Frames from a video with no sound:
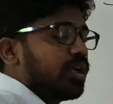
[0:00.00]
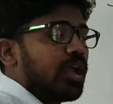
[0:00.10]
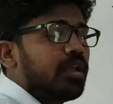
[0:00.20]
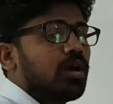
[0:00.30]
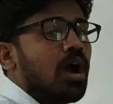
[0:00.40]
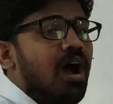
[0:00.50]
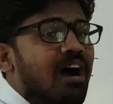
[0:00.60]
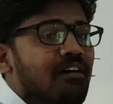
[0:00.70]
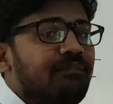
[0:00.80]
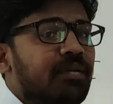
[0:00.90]
we get?
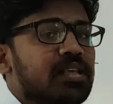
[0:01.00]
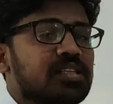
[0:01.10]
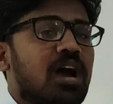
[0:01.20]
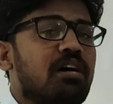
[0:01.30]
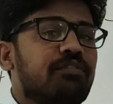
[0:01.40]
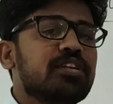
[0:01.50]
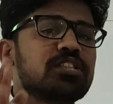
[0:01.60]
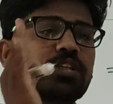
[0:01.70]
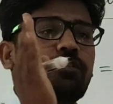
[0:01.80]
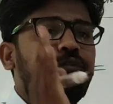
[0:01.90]
Half plus half is
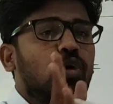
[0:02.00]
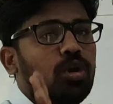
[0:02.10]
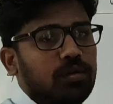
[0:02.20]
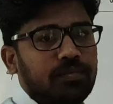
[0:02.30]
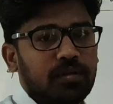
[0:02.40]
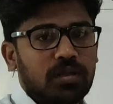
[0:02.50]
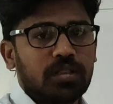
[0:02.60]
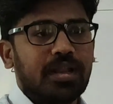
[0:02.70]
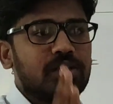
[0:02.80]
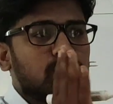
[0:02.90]

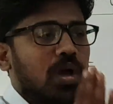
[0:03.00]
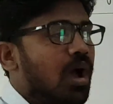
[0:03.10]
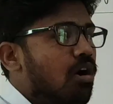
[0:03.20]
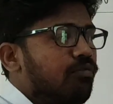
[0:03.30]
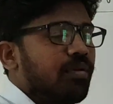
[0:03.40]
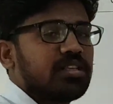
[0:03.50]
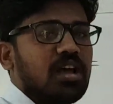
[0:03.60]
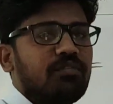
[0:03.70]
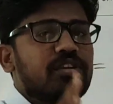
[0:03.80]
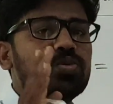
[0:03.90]
full. That is half plus
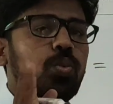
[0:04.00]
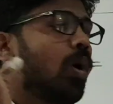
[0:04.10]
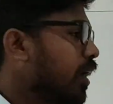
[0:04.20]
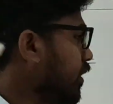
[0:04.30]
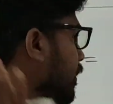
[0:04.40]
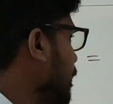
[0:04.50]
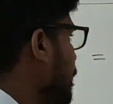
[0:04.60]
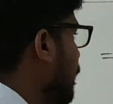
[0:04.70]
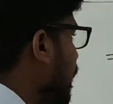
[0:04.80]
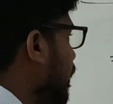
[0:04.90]
half is 1.
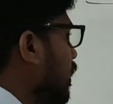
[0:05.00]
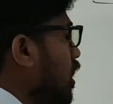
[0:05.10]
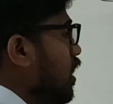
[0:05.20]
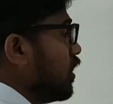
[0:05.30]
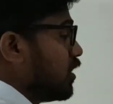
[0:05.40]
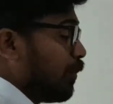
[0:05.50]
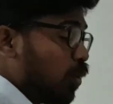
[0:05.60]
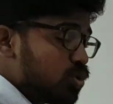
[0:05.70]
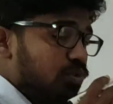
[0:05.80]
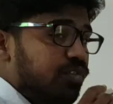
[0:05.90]
Right?
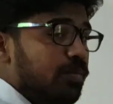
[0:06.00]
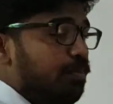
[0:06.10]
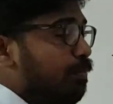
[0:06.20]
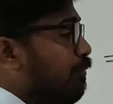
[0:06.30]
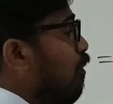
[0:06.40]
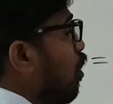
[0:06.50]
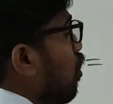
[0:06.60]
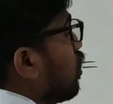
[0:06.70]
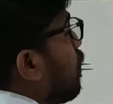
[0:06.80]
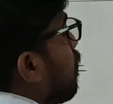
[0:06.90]
Suppose if we
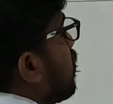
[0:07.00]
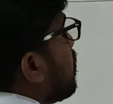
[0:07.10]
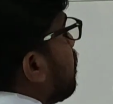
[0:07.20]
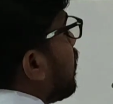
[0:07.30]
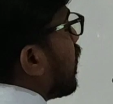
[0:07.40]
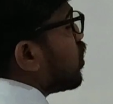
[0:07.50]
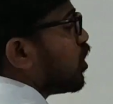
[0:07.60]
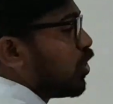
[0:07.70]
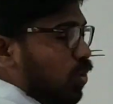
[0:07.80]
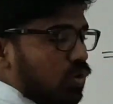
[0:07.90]
follow the multiplication